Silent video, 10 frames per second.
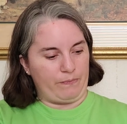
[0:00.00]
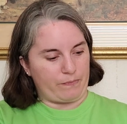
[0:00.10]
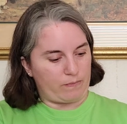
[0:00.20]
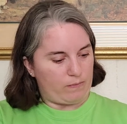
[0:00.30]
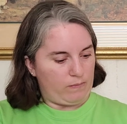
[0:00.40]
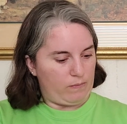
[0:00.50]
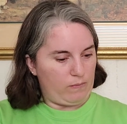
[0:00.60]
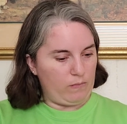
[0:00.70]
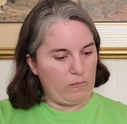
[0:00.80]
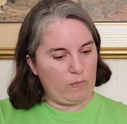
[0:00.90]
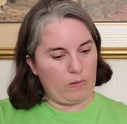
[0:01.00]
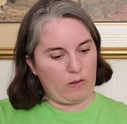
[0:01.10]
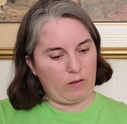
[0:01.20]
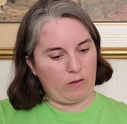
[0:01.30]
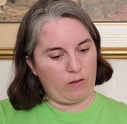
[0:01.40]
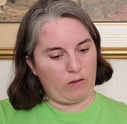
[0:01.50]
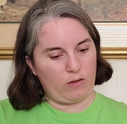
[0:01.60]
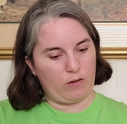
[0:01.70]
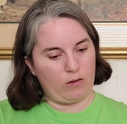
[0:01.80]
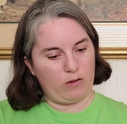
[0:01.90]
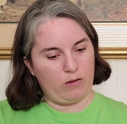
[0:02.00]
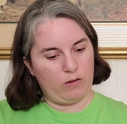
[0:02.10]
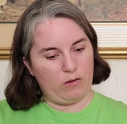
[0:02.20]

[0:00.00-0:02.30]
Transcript: No one is speaking in this clip.